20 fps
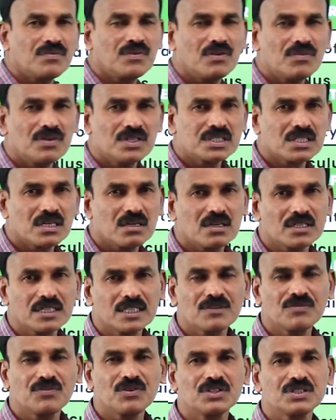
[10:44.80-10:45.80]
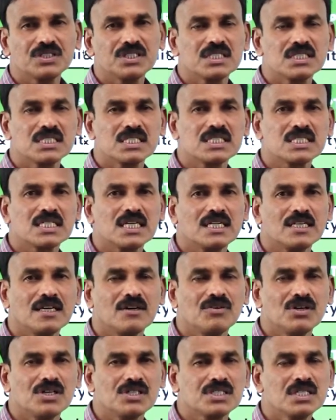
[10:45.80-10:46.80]
of hours allotted for this is ten
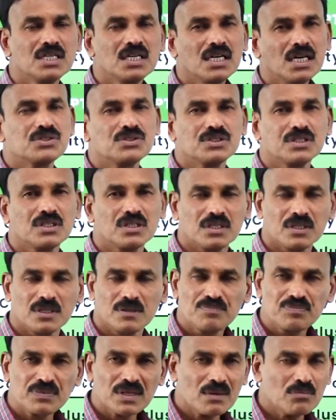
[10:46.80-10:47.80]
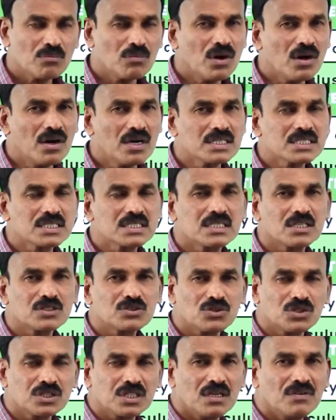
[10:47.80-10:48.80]
hours. So the marks, the
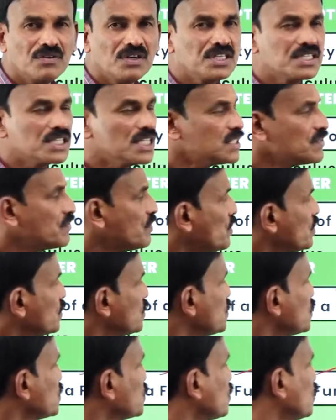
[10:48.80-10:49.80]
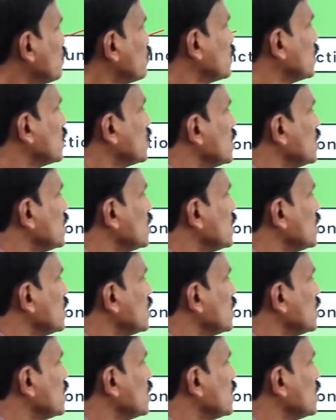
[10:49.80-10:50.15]
total weightage for this chapter